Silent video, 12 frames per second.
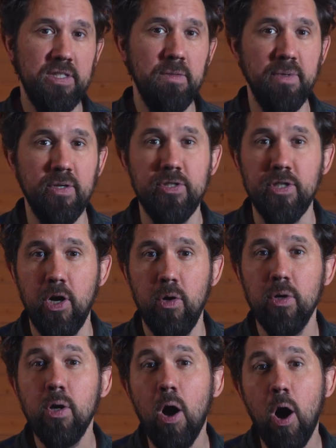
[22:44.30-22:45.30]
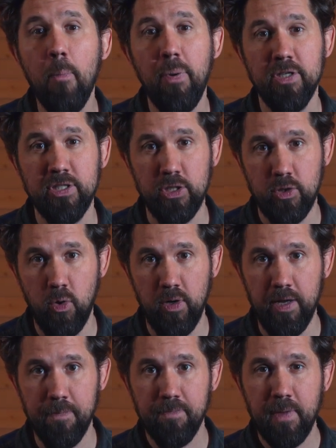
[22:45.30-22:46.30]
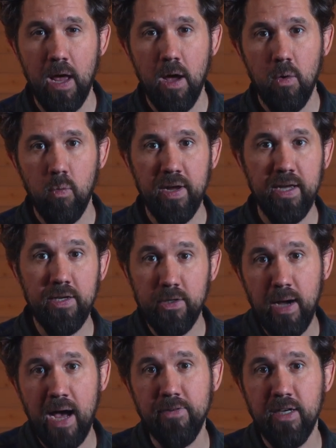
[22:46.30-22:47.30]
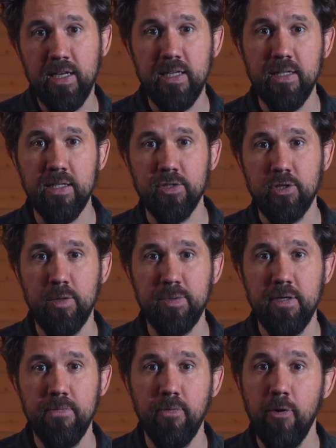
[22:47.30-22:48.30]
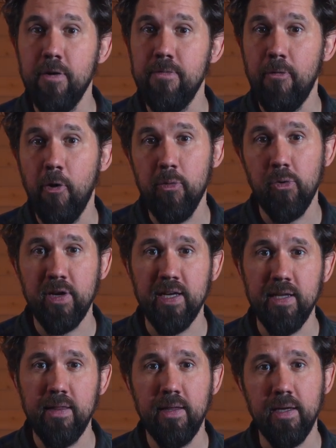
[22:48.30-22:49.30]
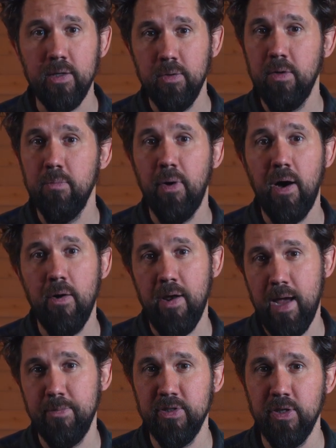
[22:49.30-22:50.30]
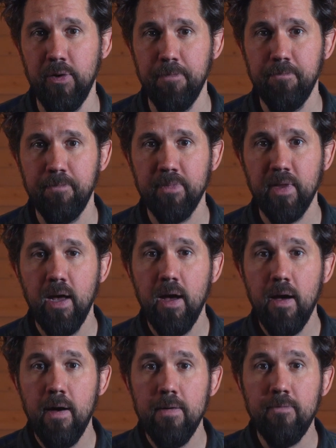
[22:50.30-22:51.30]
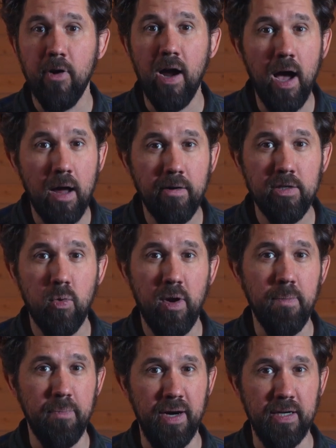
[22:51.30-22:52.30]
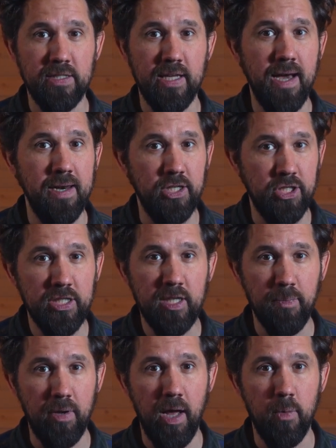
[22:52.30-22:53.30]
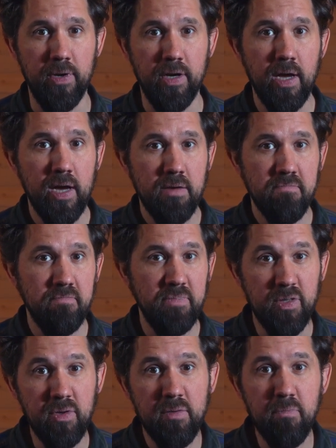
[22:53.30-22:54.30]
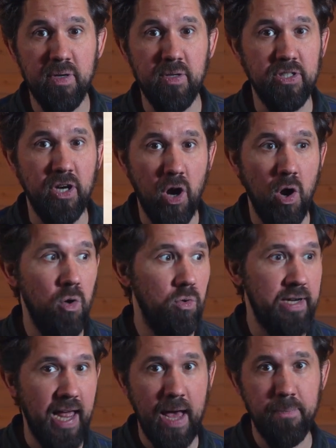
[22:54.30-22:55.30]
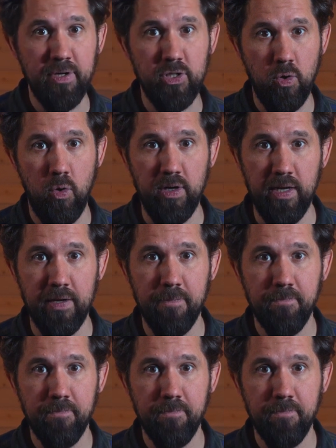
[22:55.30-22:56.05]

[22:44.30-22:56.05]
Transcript: to build your own composting toilet, we do have a link in the description for an affordable kit that you can buy on Amazon. For $120 and a sheet of plywood, you can build your own camper toilet.